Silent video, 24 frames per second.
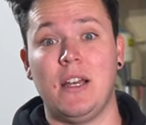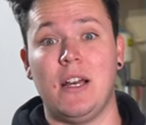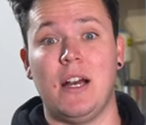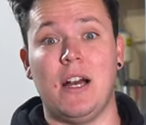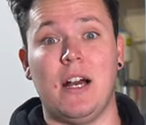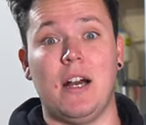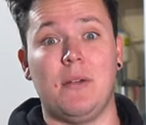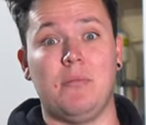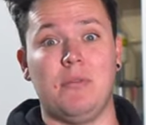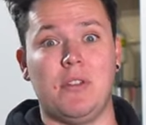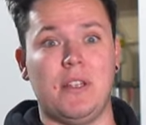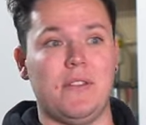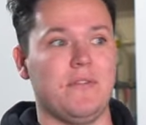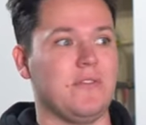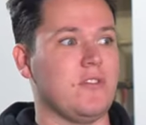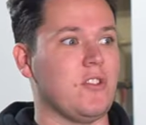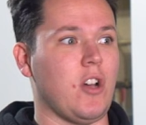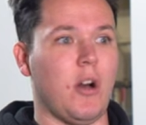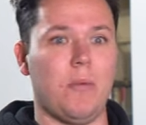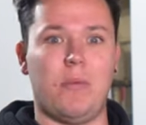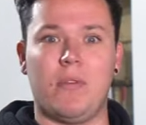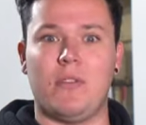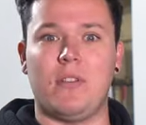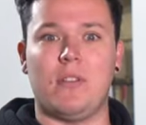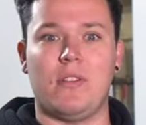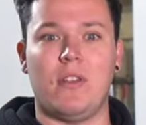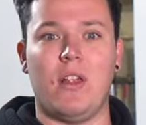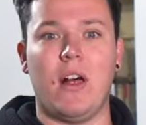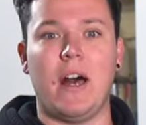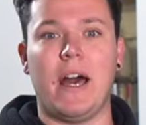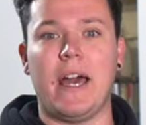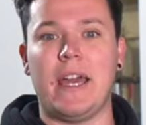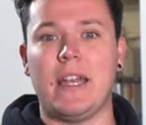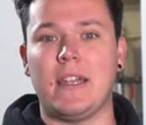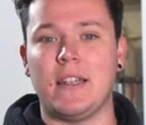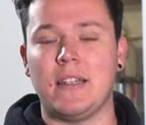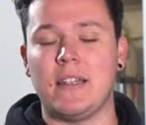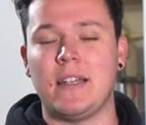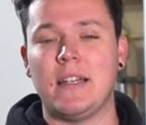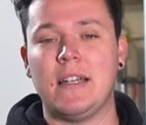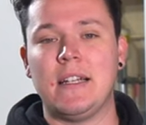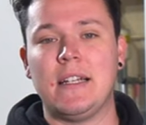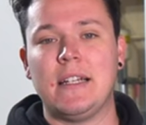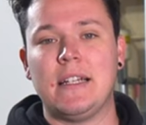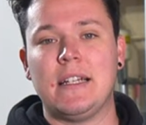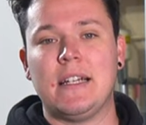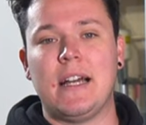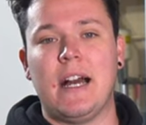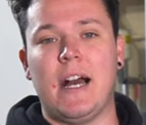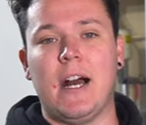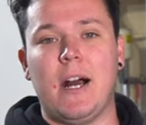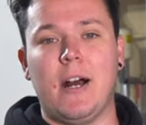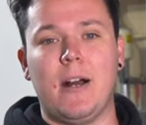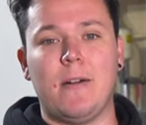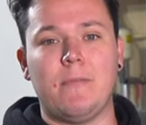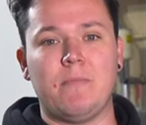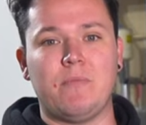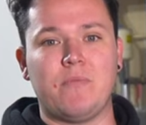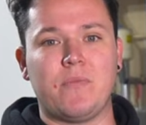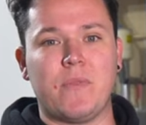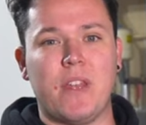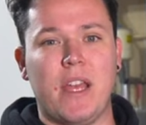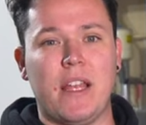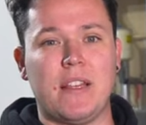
uh, I believe top of the line. Um,